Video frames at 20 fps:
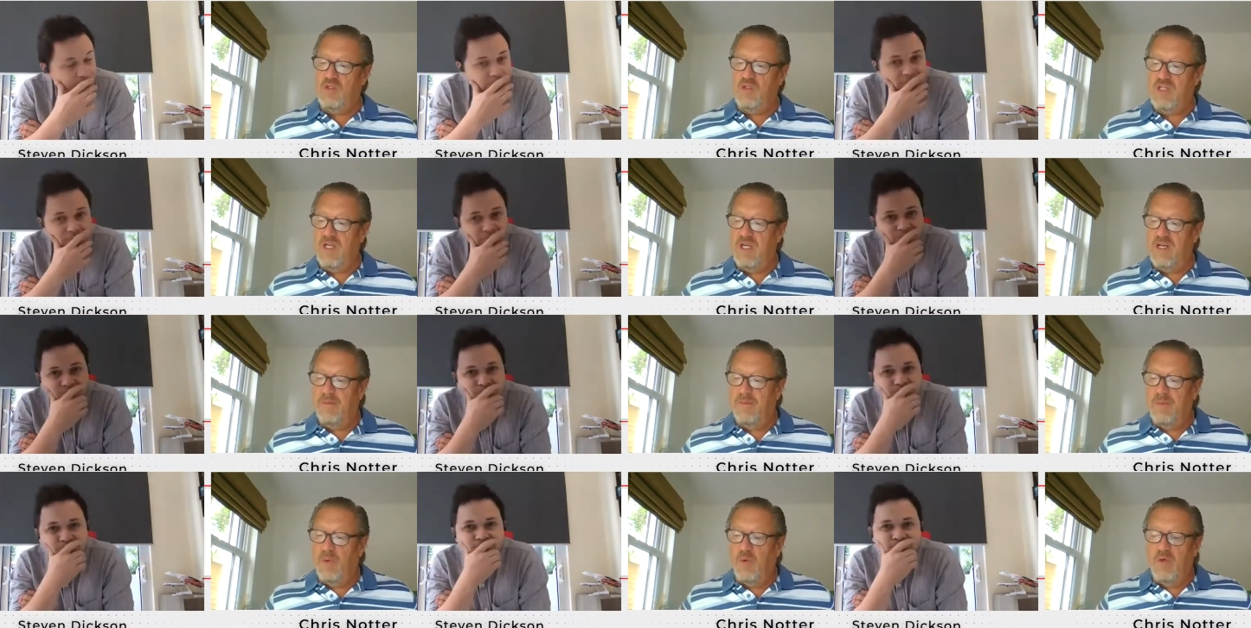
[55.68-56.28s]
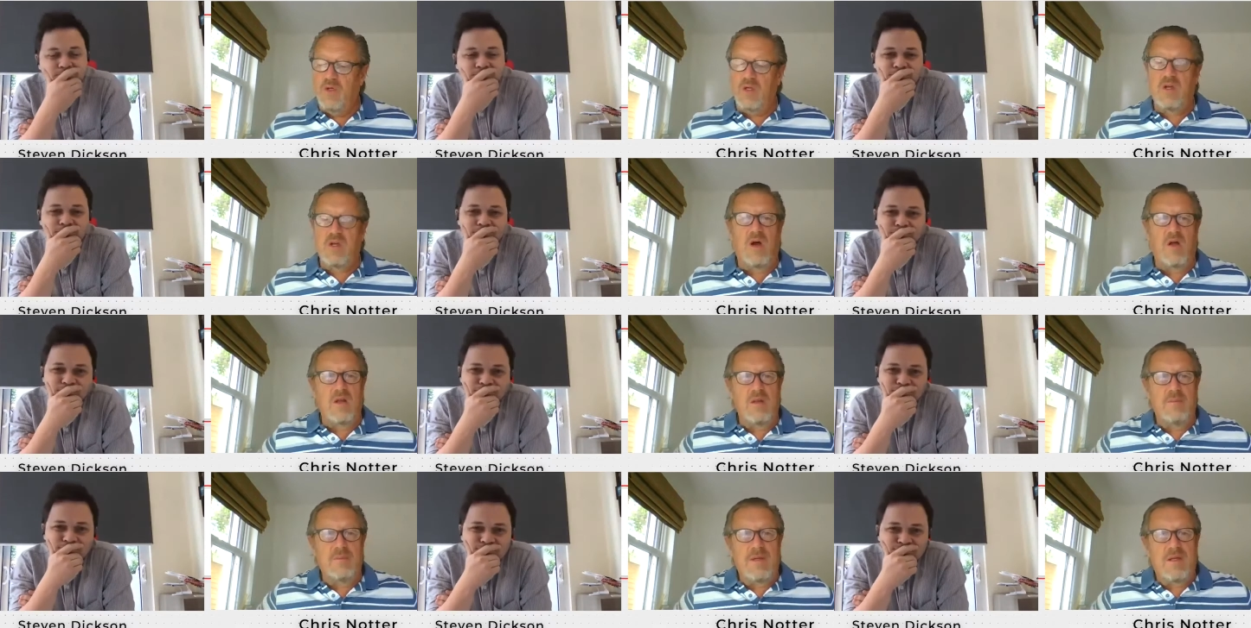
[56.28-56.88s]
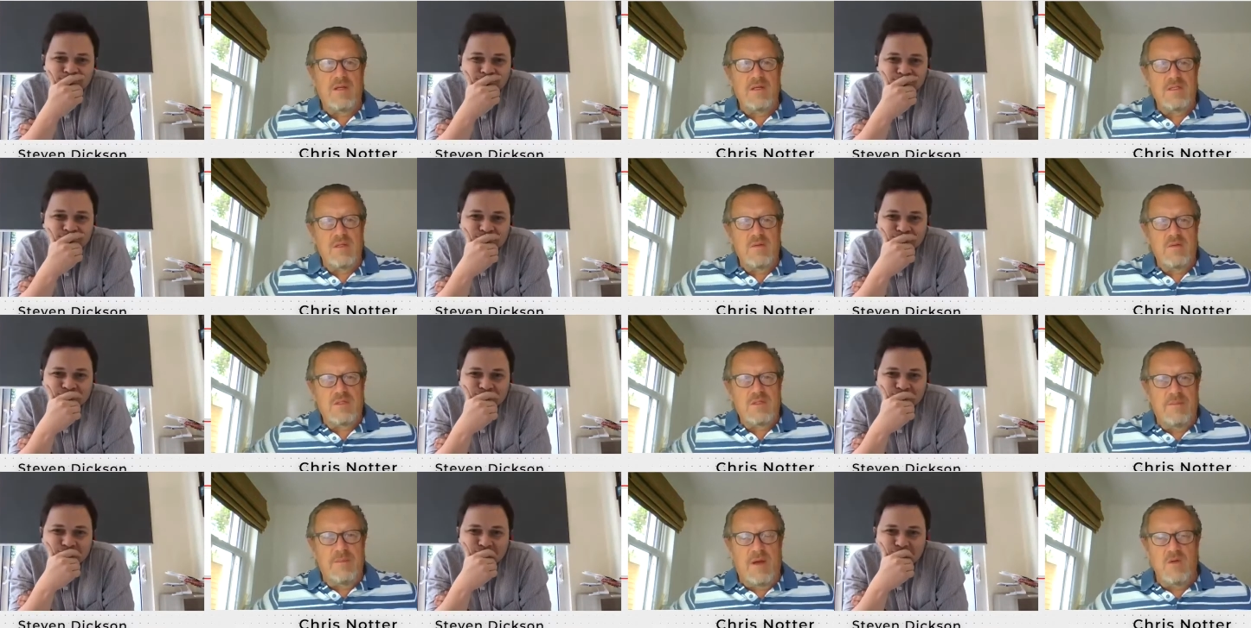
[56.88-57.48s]
Speaker 1: said a border collie because it
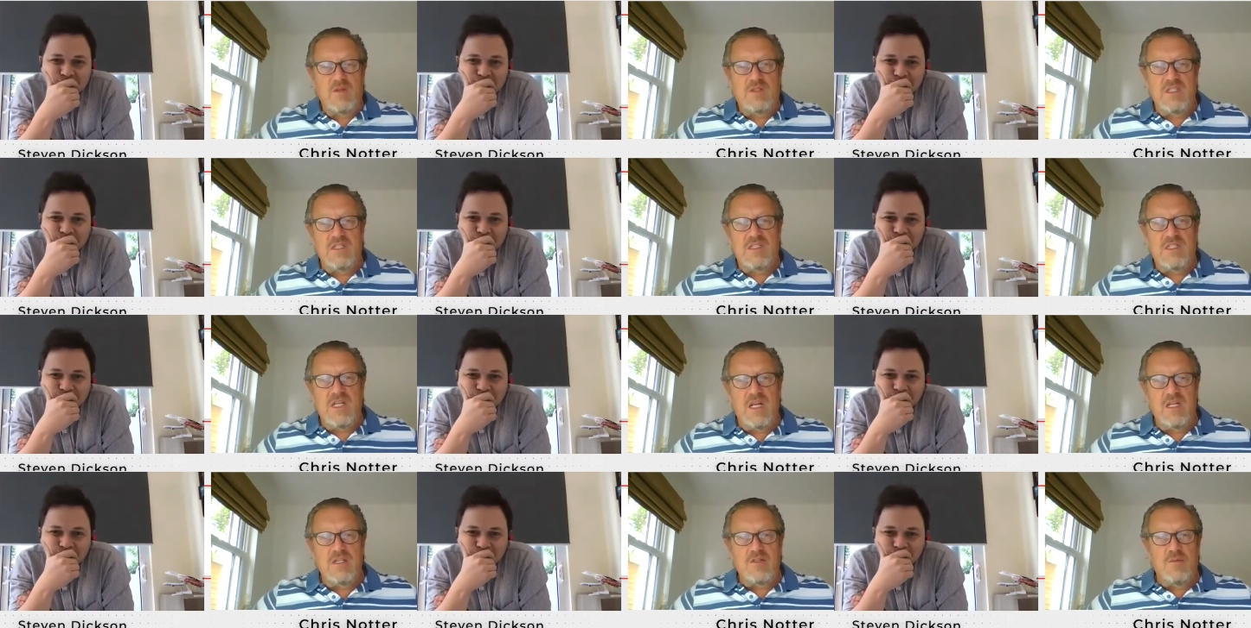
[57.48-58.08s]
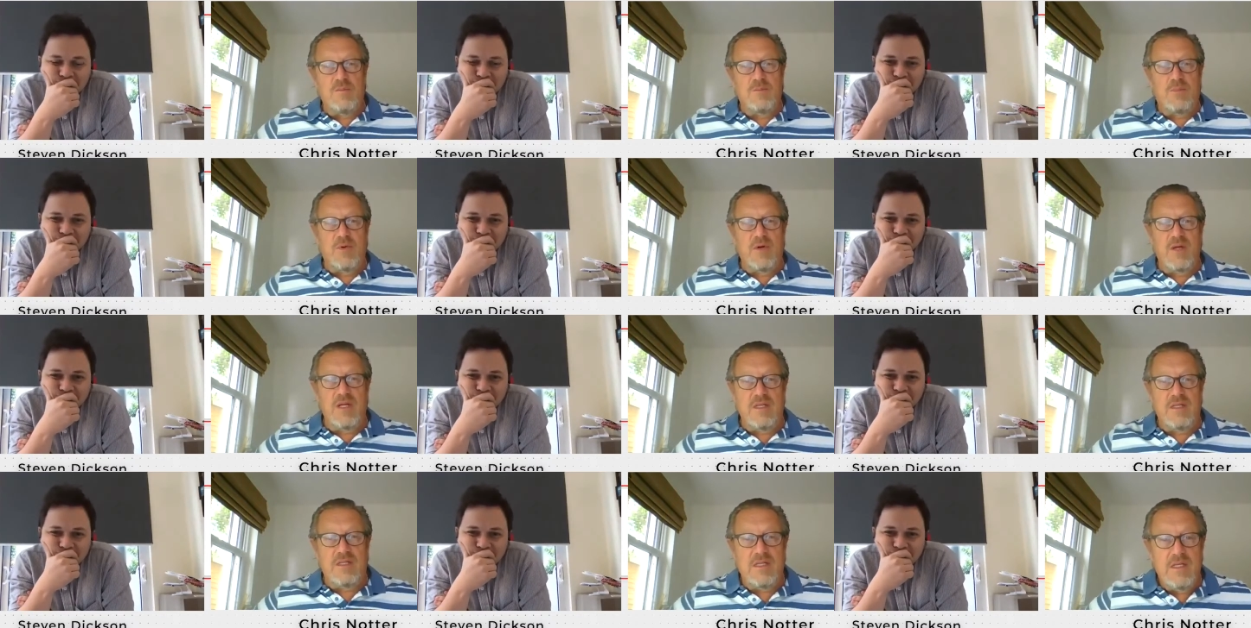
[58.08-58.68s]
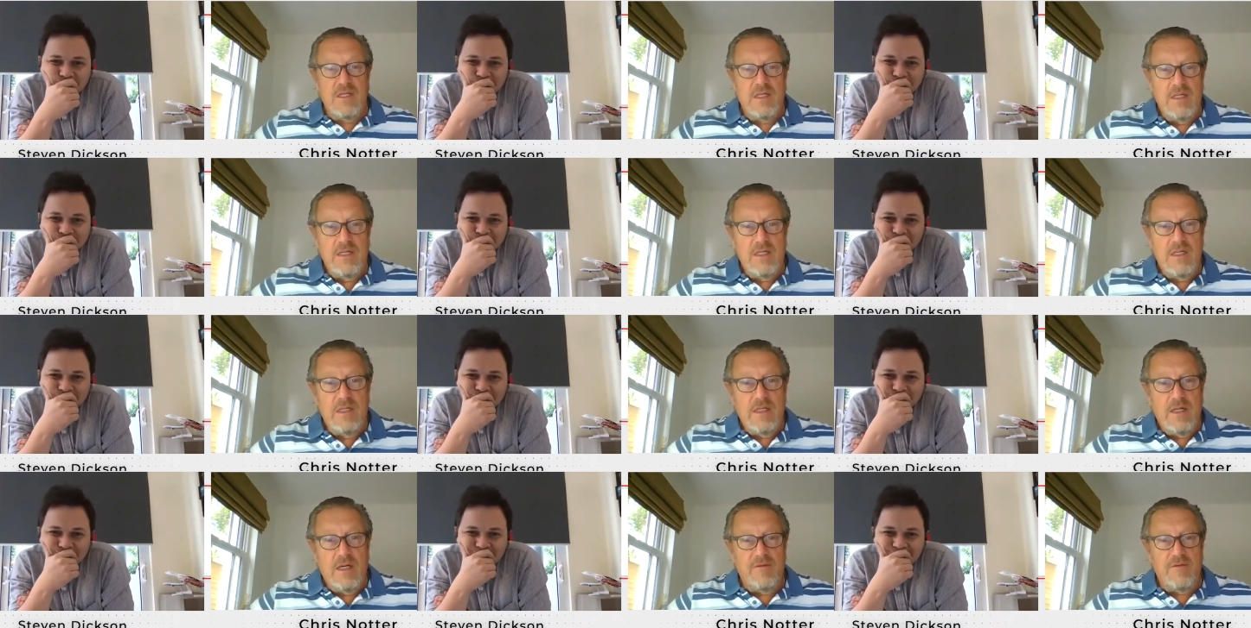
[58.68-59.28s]
was the most intelligent breed
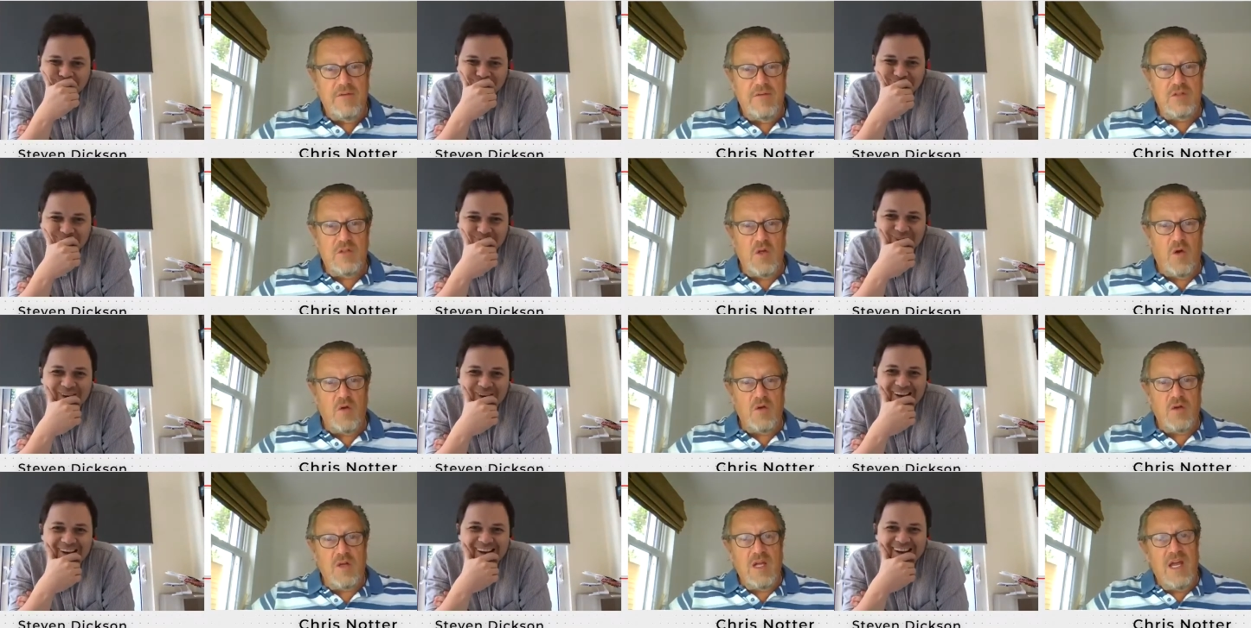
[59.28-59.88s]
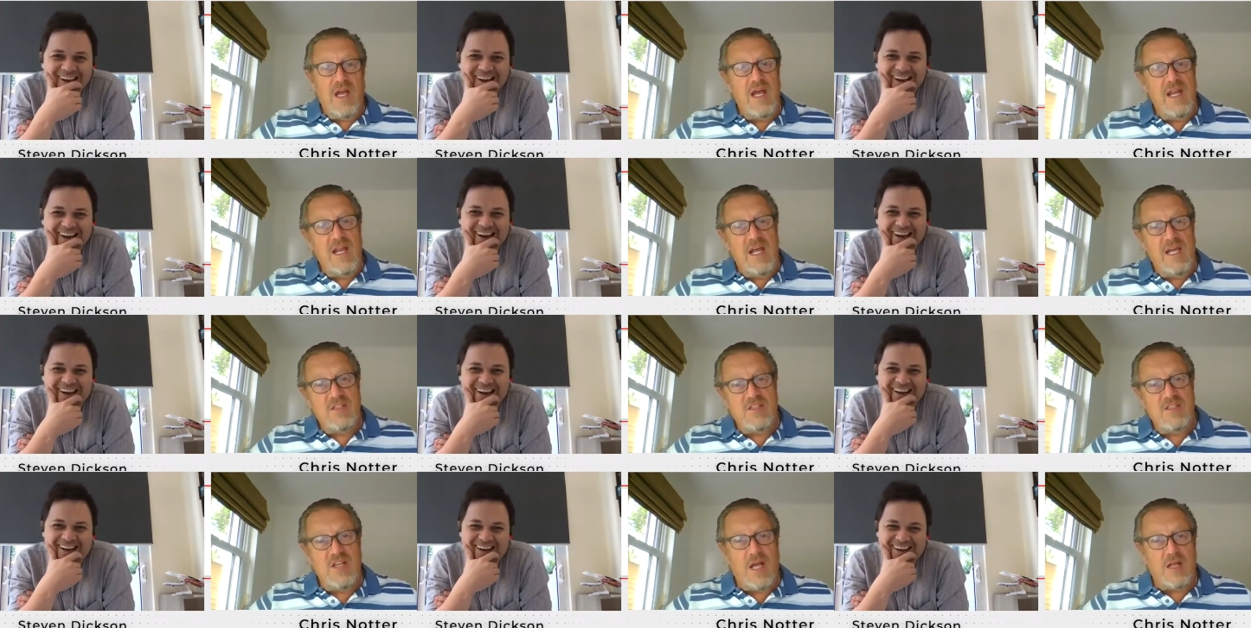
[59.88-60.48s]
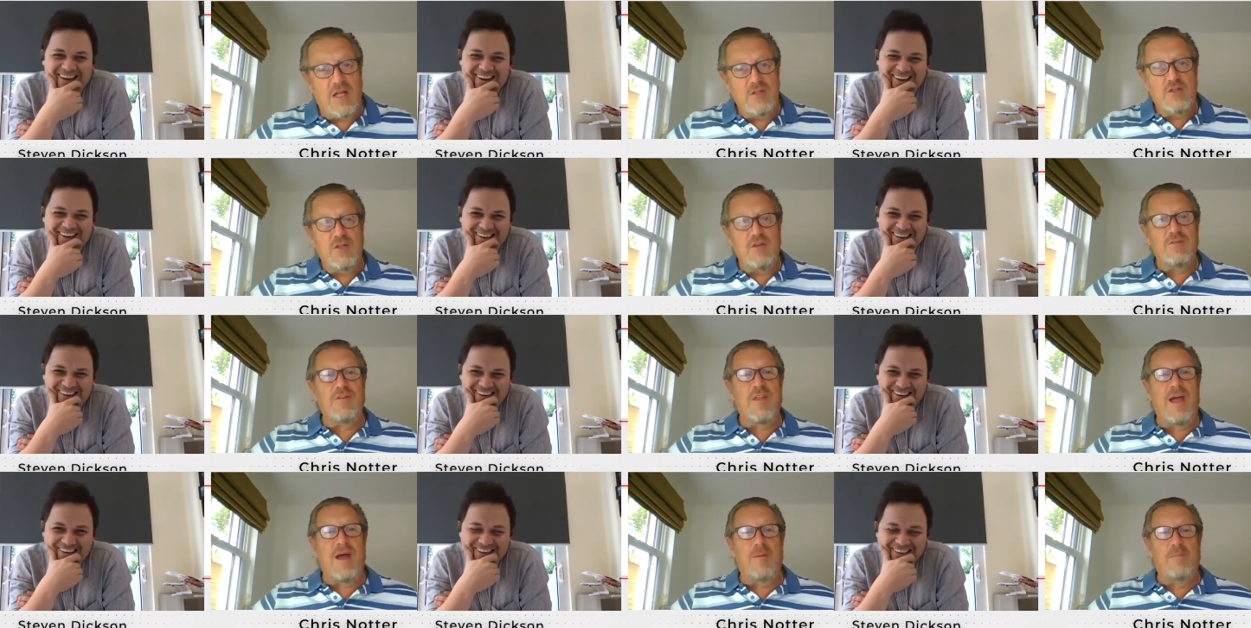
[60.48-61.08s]
of a dog. And as such,
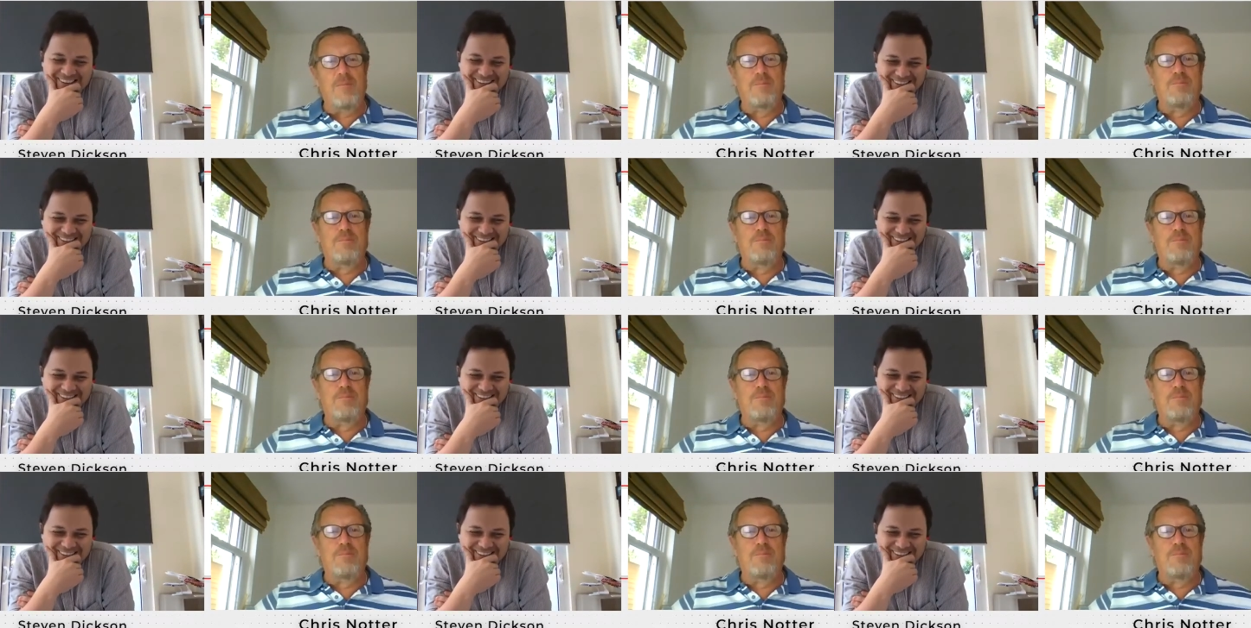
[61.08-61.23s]
you've now